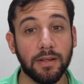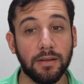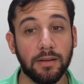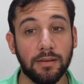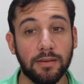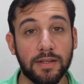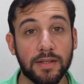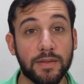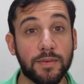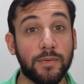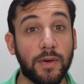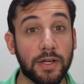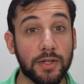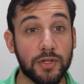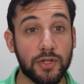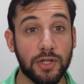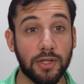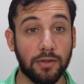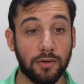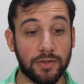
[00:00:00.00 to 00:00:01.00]

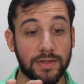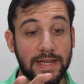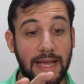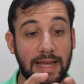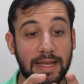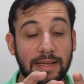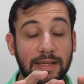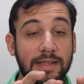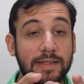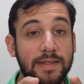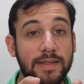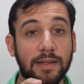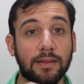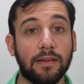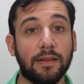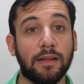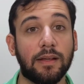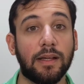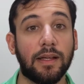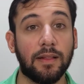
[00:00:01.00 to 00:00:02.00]
dysfunction or tightness
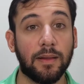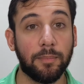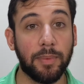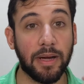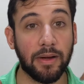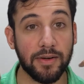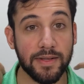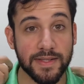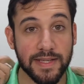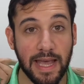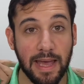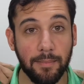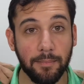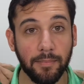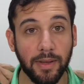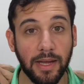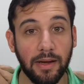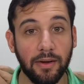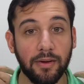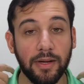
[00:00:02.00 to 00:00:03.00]
in the periscap
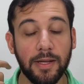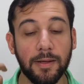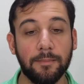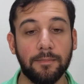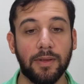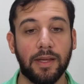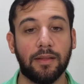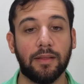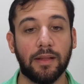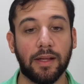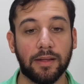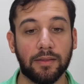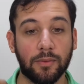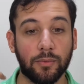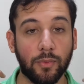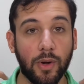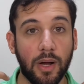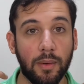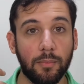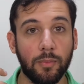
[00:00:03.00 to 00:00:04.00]
area and like the
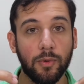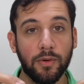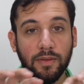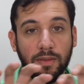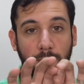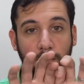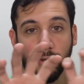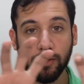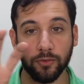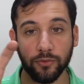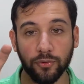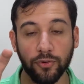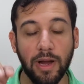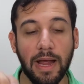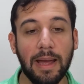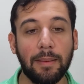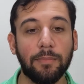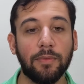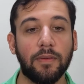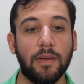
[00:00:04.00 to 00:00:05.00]
rhomboids in the middle
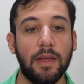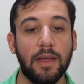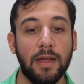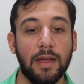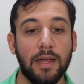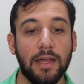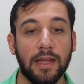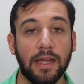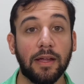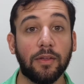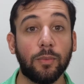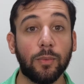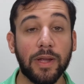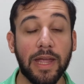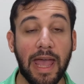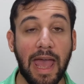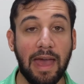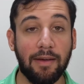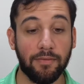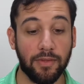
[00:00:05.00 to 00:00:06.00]
traps is we
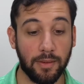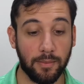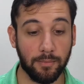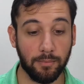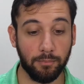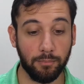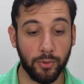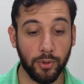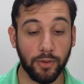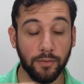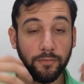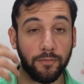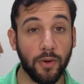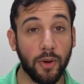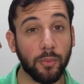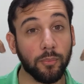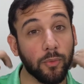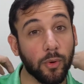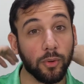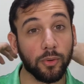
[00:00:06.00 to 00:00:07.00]
have them put a
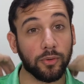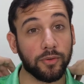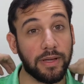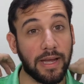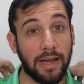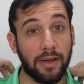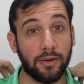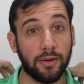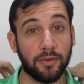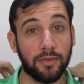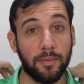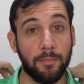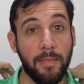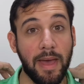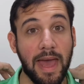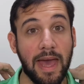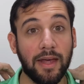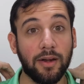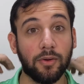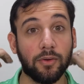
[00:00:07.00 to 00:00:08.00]
foam roller down on the
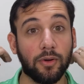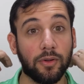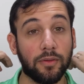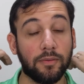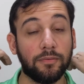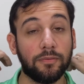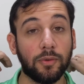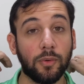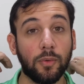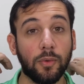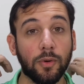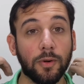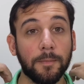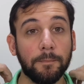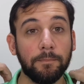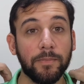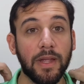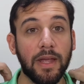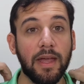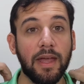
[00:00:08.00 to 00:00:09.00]
mat or on the floor
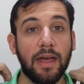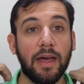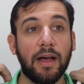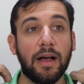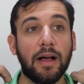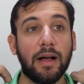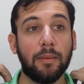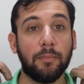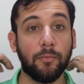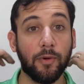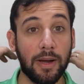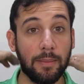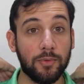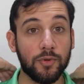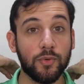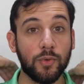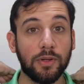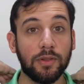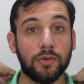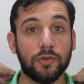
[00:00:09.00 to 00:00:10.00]
right
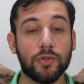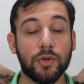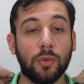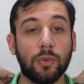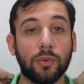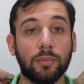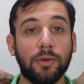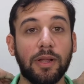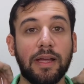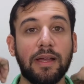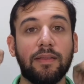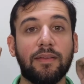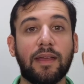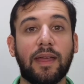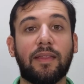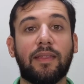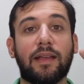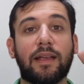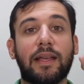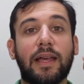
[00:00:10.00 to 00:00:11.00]
between their shoulder blades,
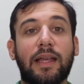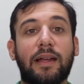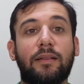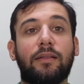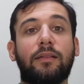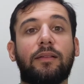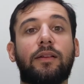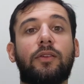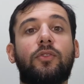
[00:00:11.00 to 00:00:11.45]
and then kind of